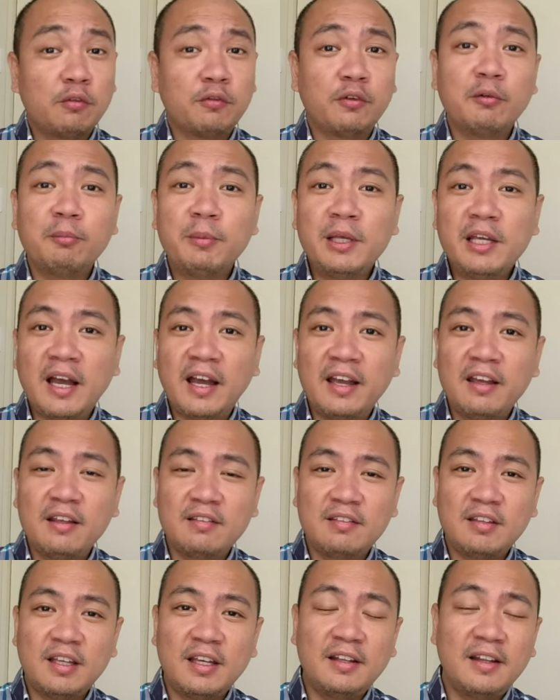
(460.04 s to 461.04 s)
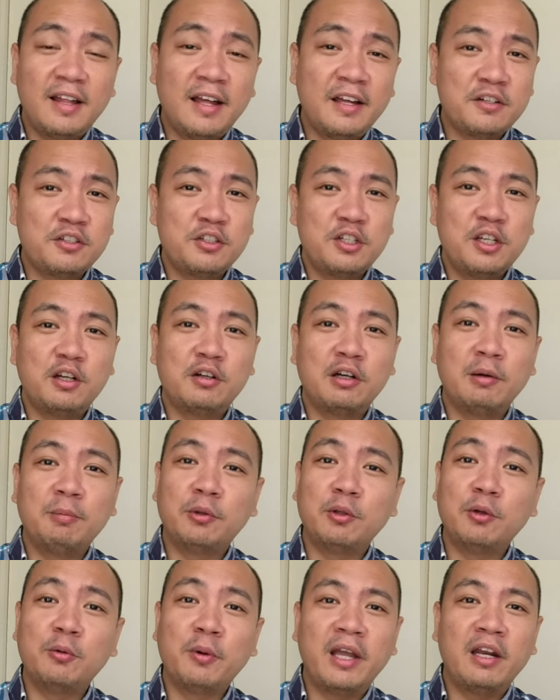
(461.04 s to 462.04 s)
So for me, I see that
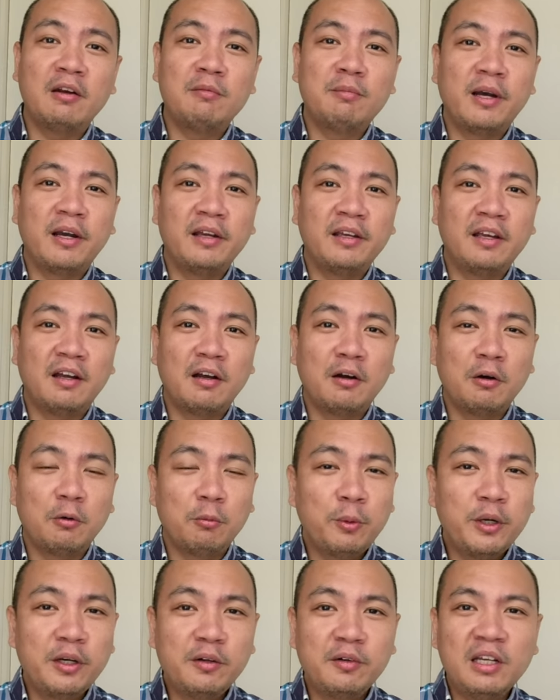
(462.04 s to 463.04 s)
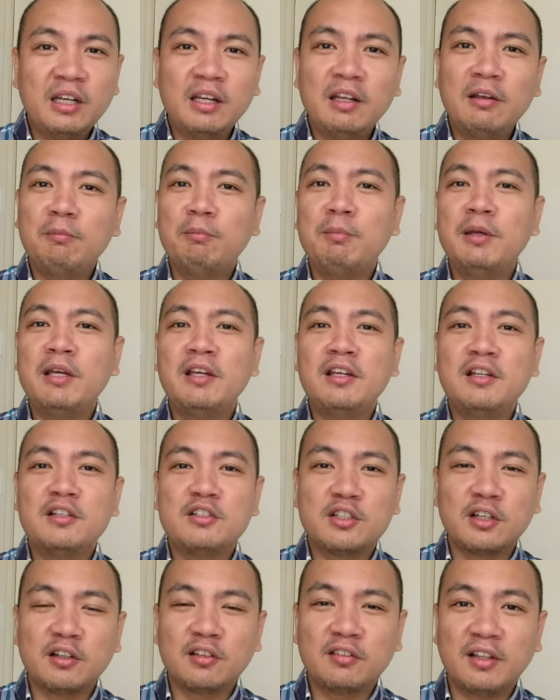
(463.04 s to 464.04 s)
G-Crypto and Maya would really
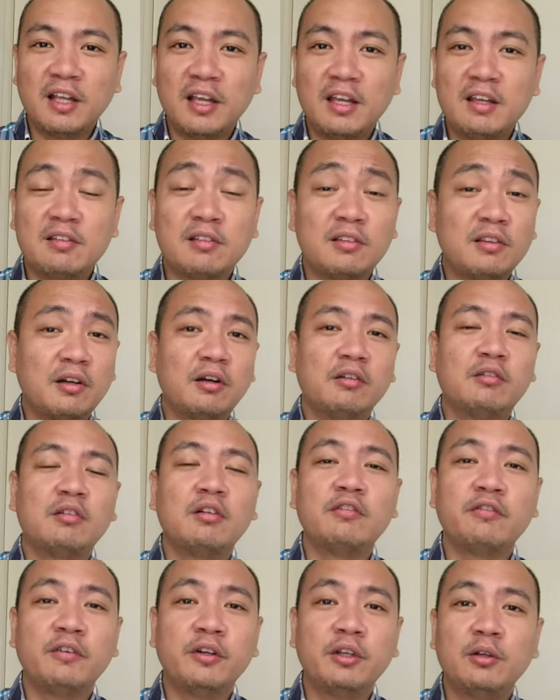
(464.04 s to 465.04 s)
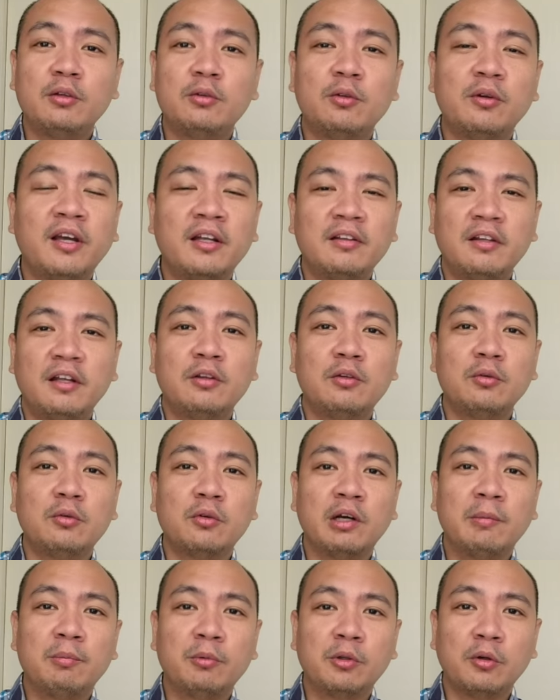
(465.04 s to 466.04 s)
be just a starter for you to get into
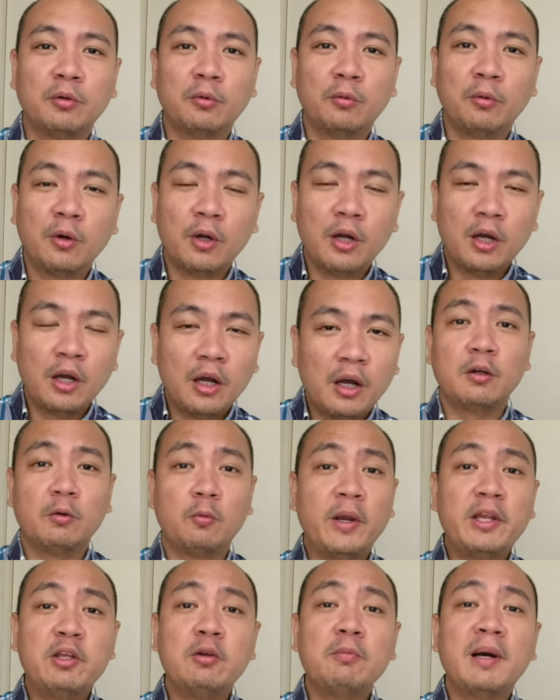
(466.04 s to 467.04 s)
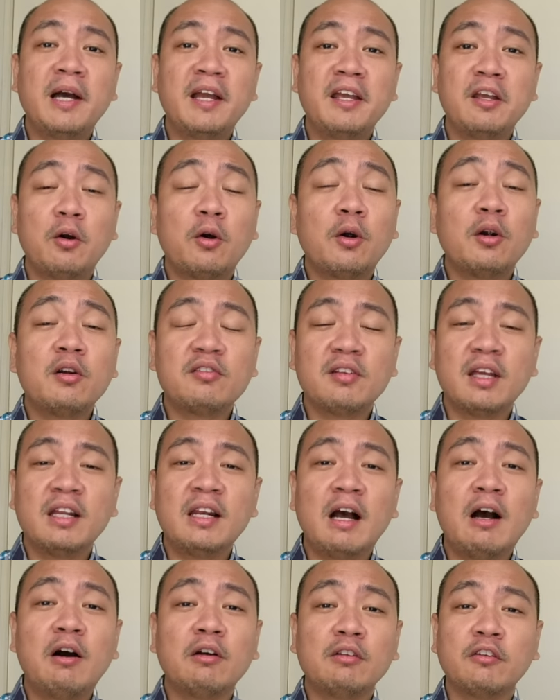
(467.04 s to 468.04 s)
crypto. When you buy or
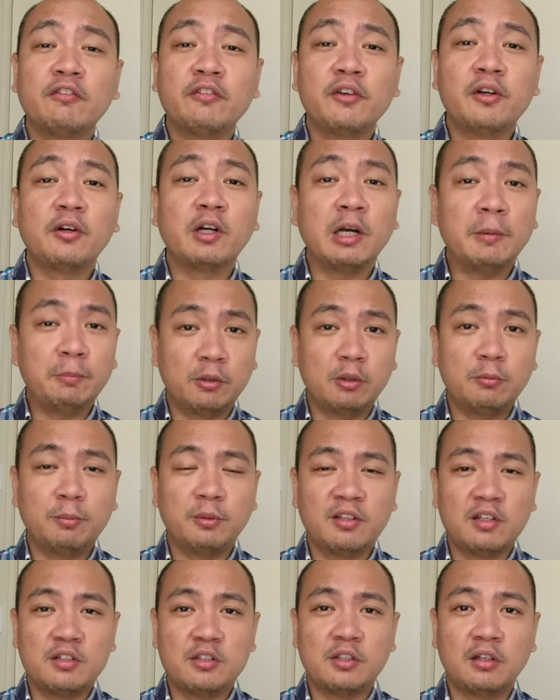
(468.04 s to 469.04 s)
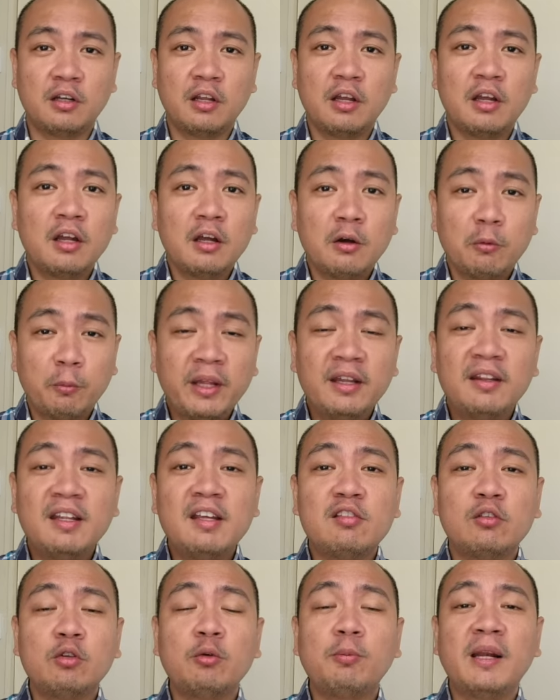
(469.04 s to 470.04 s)
sell out of your crypto position with
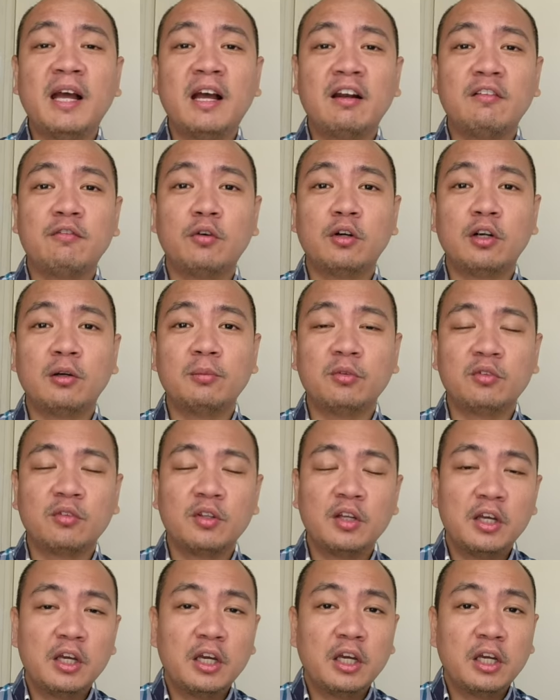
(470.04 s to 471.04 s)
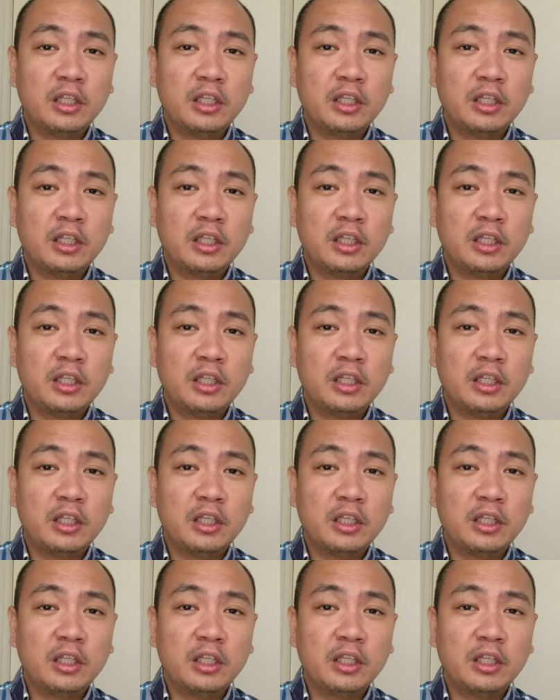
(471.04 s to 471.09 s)
these two platforms,